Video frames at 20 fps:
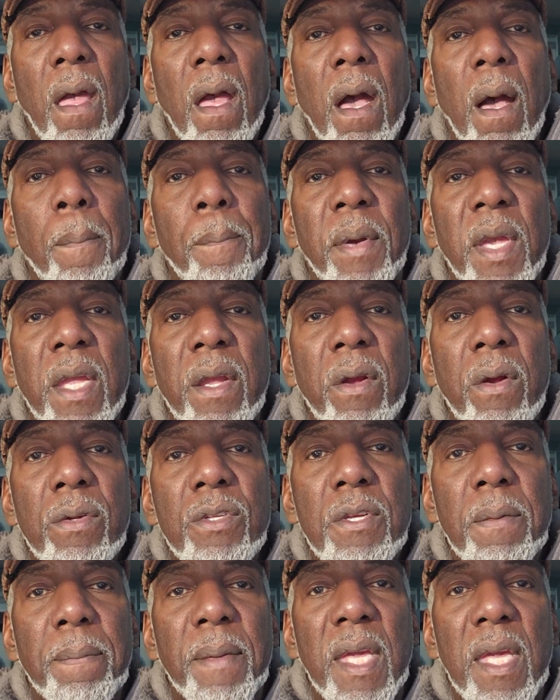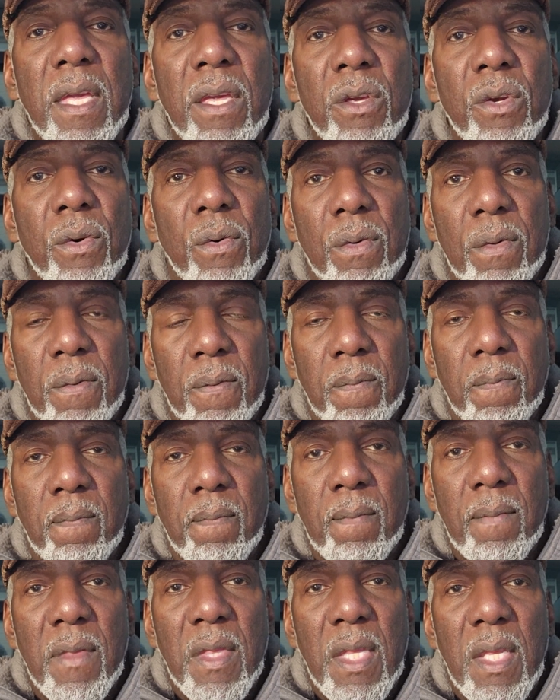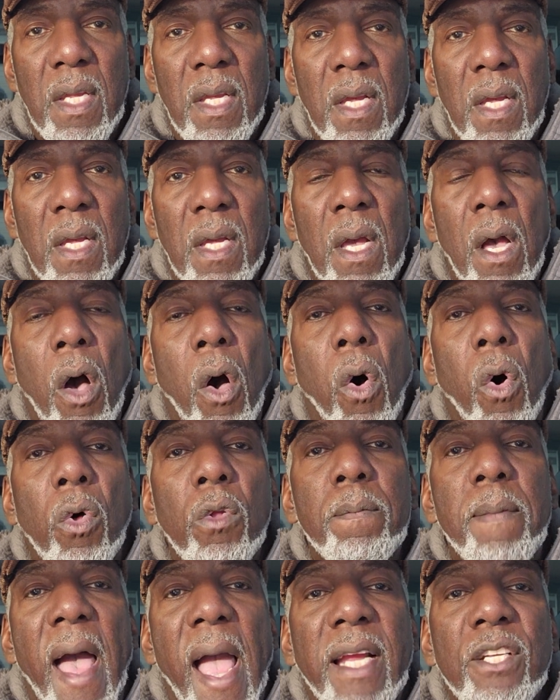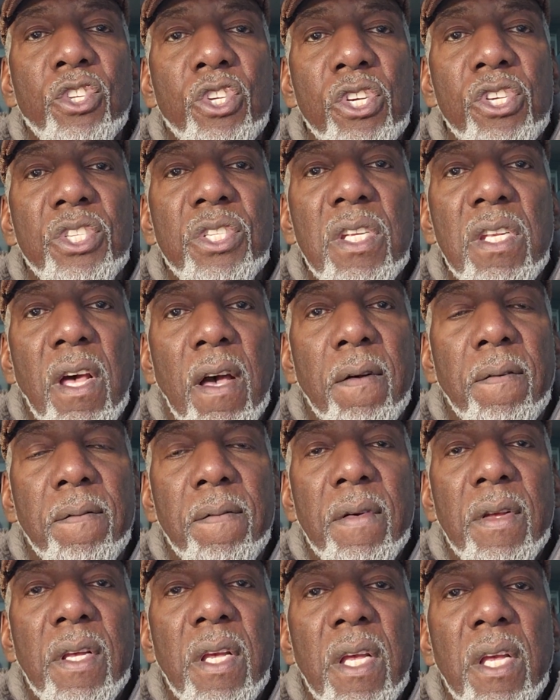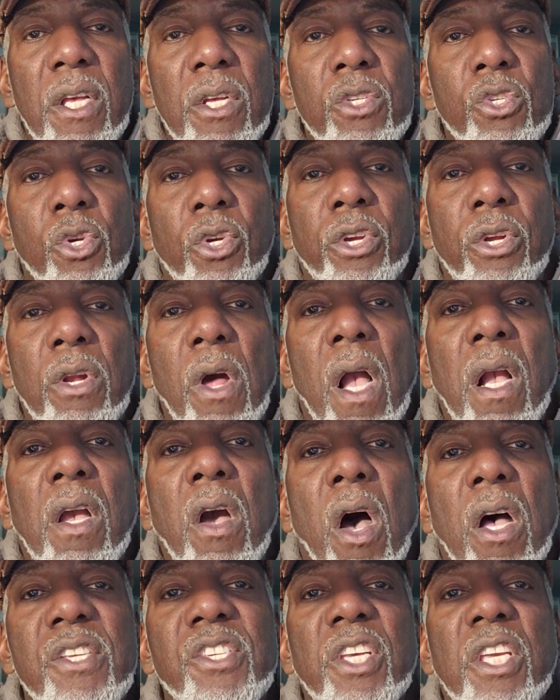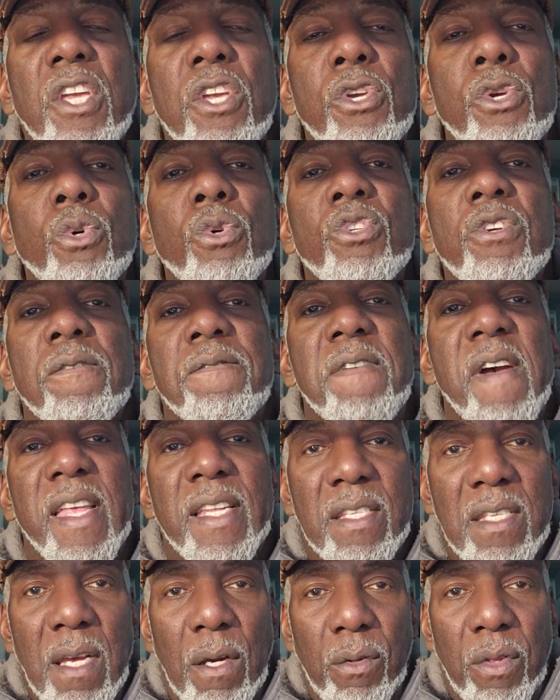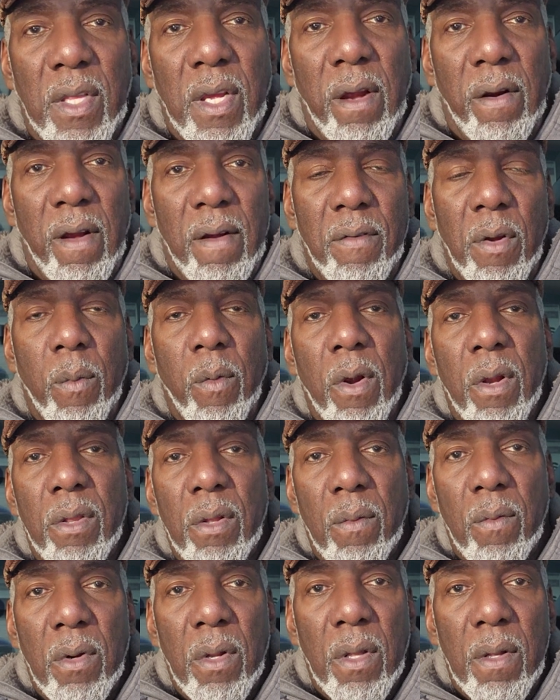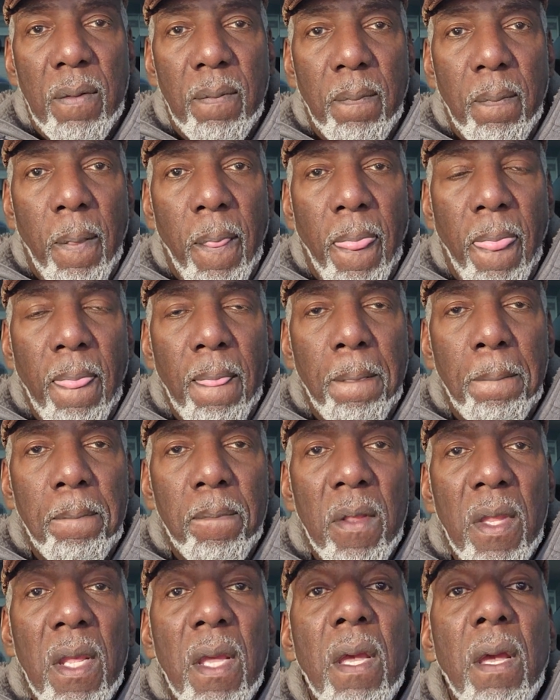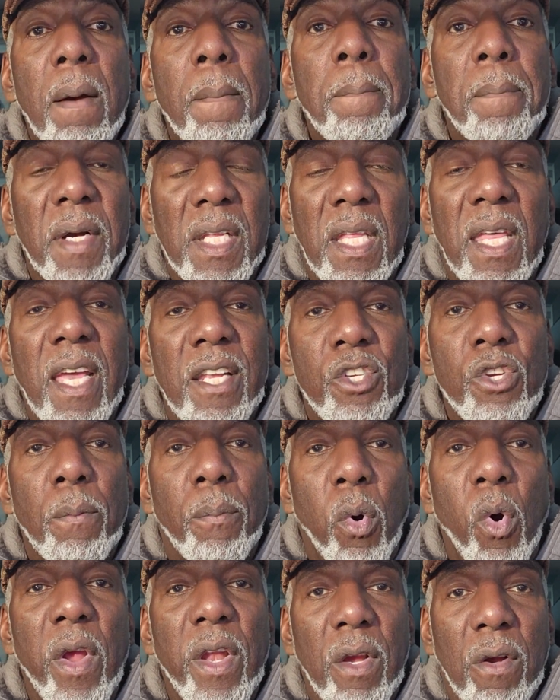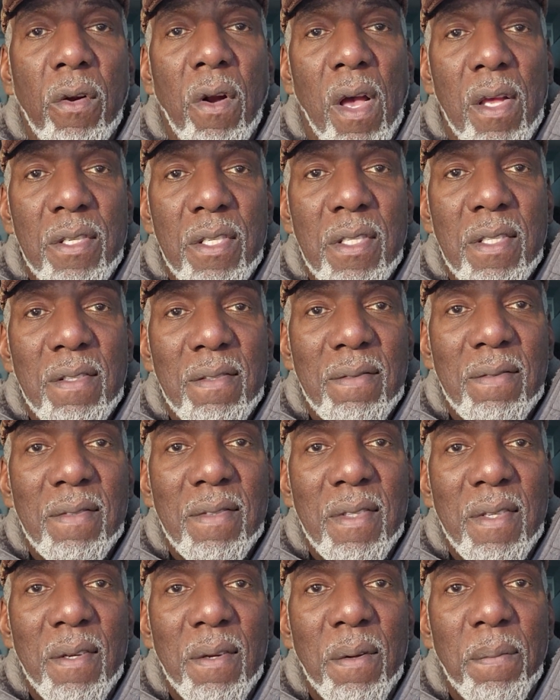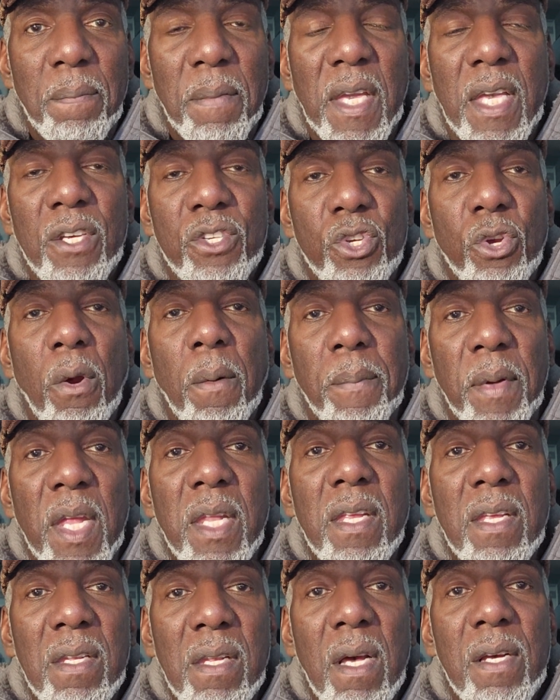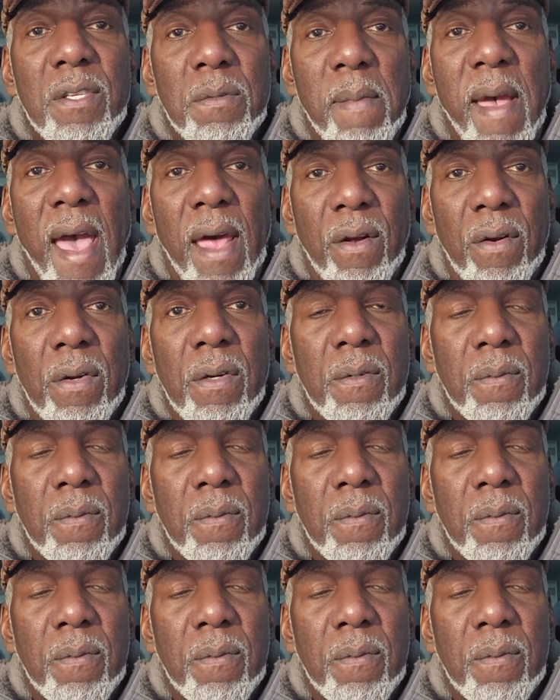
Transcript: Appear to be you. Hold back just enough so you're not causing huge offense out there everywhere in the world. But get your point across because your opinion does matter.